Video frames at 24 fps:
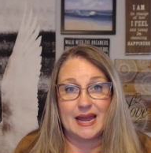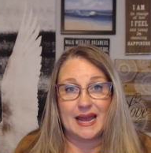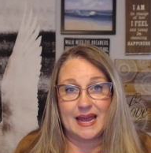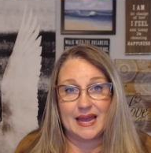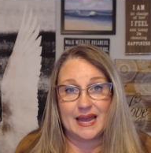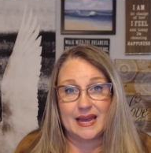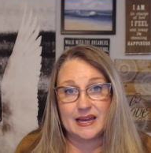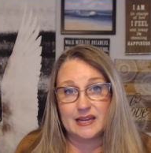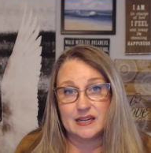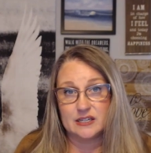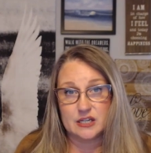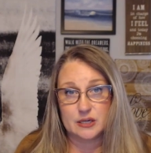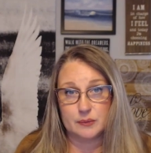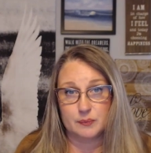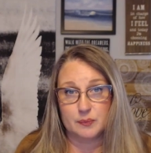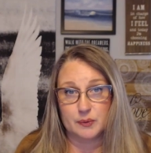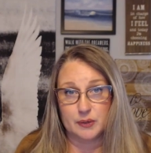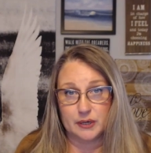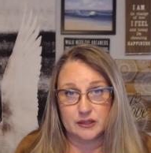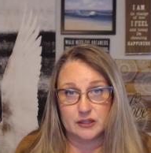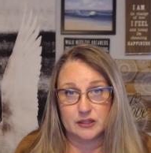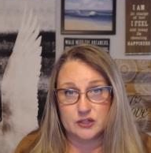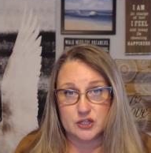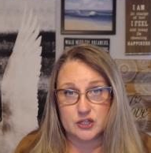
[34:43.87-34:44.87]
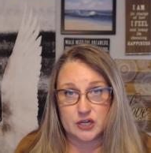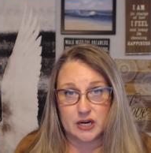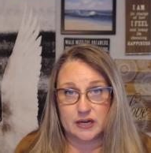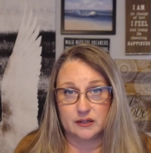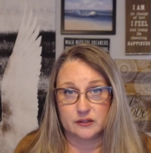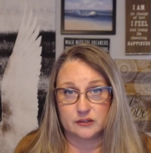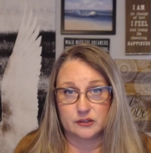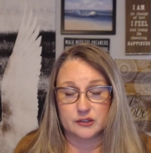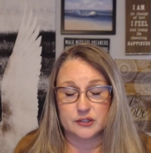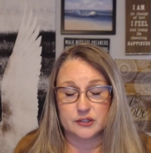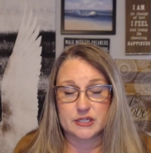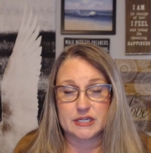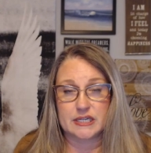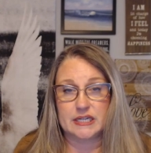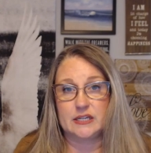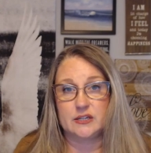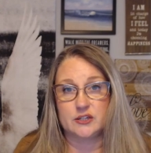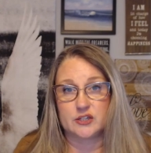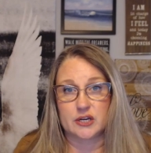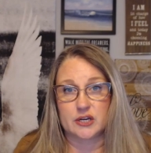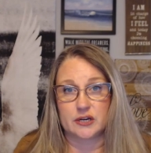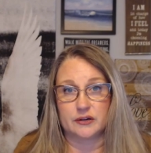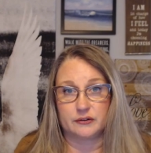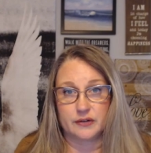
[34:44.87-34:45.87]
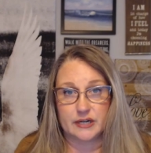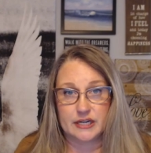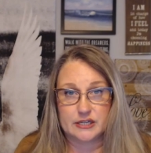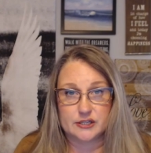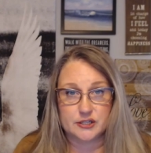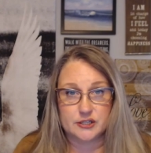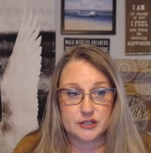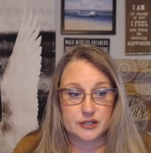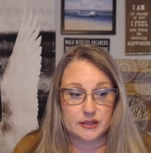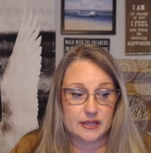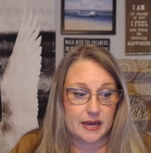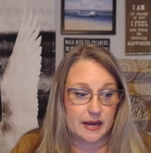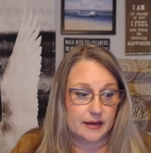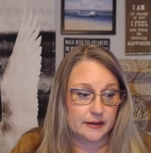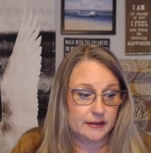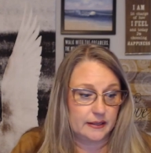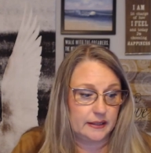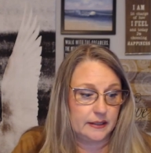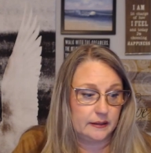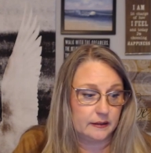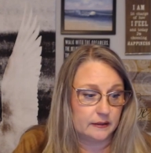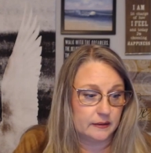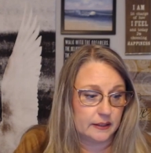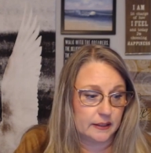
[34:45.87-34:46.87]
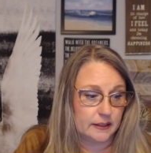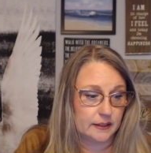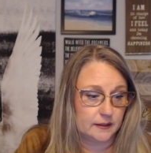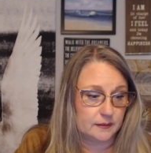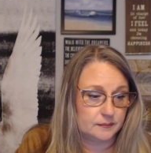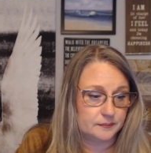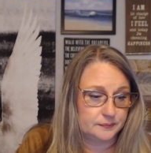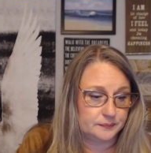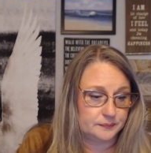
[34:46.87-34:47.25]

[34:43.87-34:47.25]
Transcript: and to bring the child or teen generation that healing.